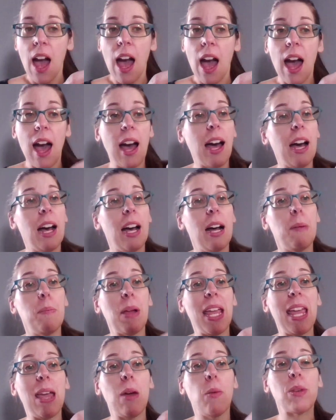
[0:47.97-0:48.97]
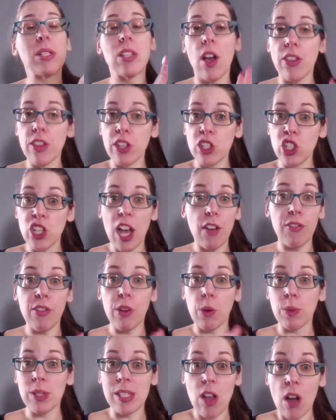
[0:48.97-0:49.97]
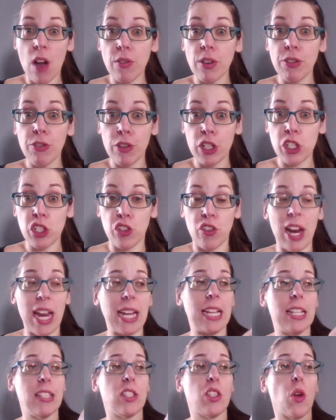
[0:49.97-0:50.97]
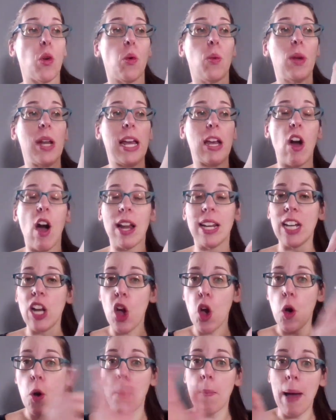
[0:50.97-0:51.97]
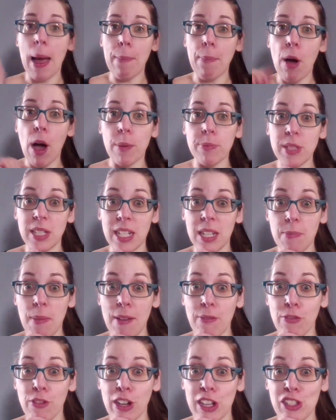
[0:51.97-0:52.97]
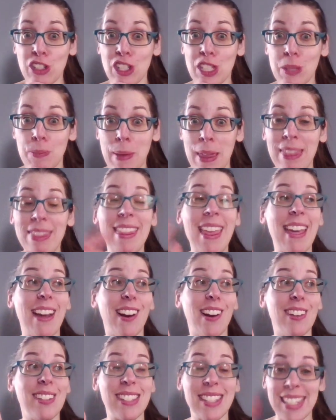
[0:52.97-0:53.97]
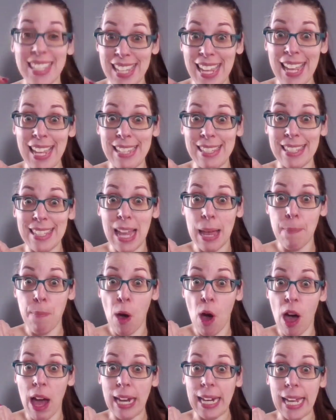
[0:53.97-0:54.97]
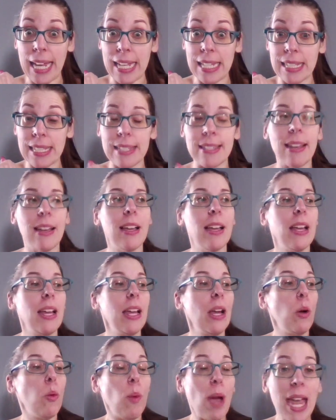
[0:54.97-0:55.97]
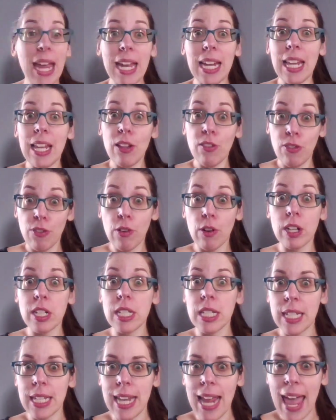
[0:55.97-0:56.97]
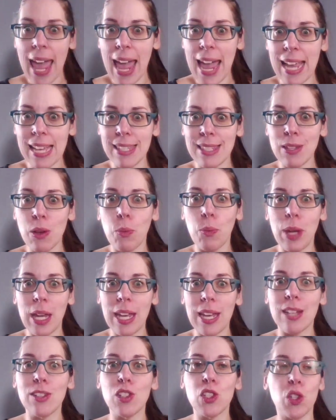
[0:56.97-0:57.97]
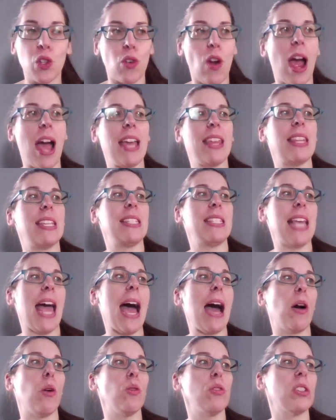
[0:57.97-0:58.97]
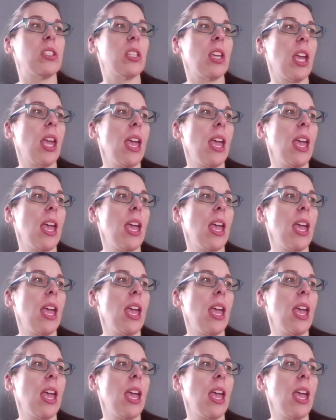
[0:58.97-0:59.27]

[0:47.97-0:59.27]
It was on the shelf. It was not refrigerated. So when I got it home, I popped it in my fridge. It's been there since I bought it, waiting for today so we can try this out.